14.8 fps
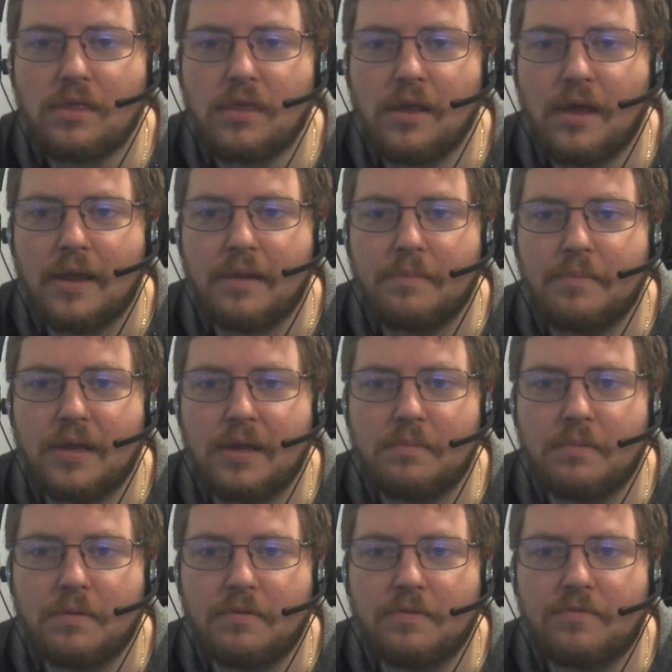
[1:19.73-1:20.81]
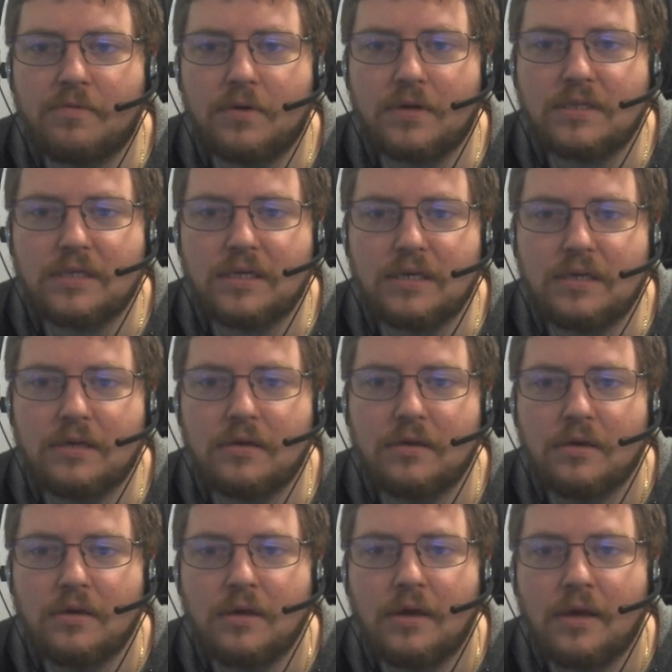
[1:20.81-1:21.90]
the minimum of 14.
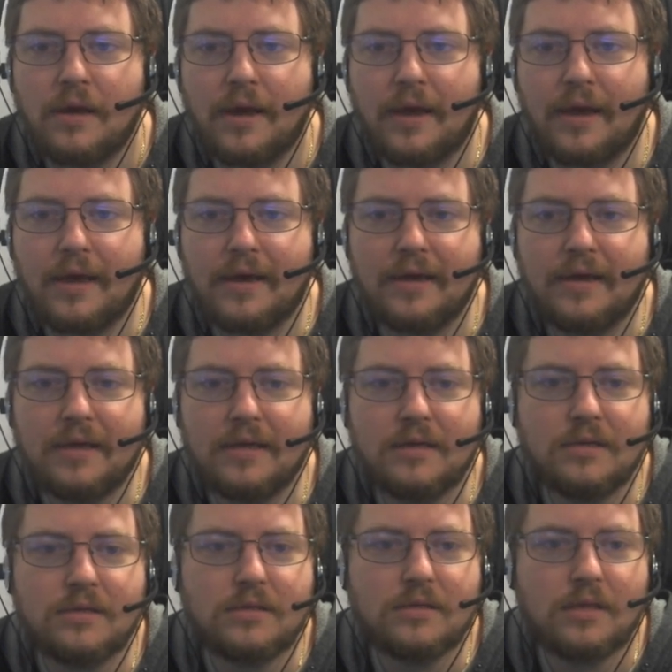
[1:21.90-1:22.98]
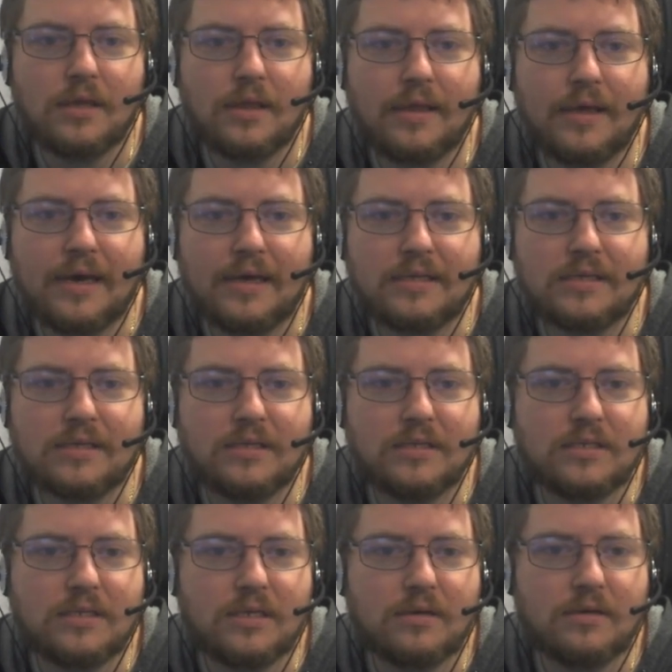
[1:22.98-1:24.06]
And that's
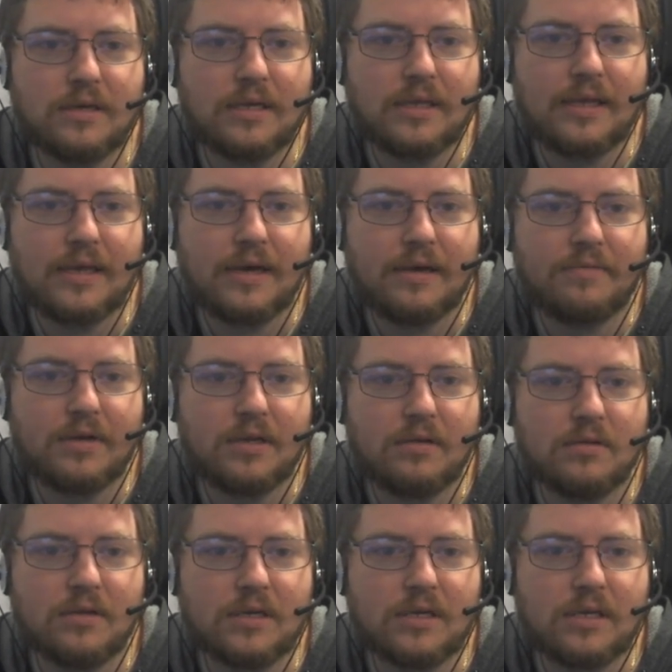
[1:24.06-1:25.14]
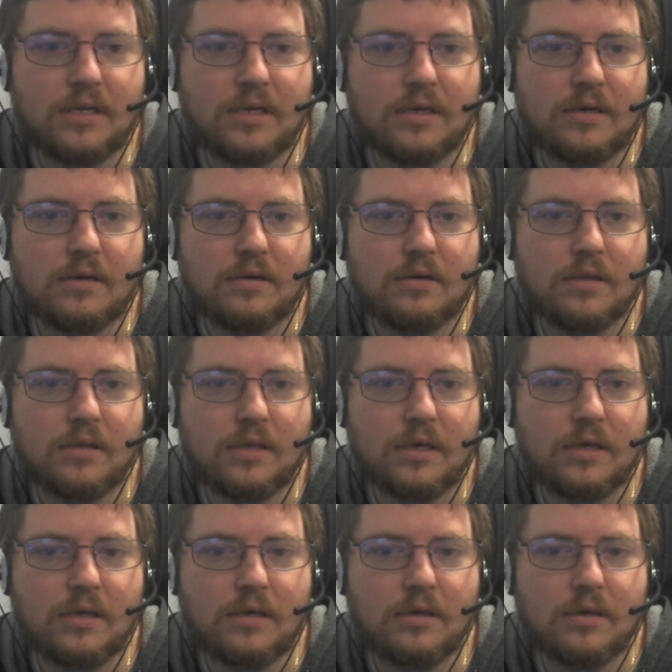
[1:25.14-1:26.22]
considering that when you look here,
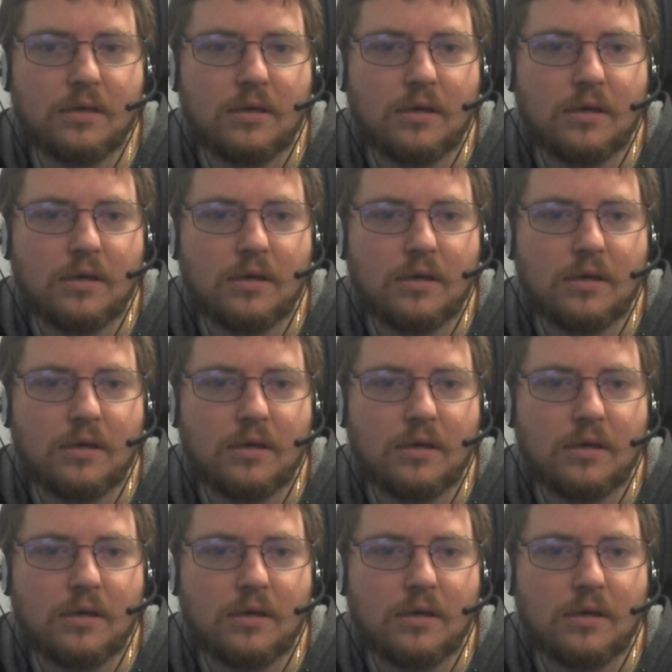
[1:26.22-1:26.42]
the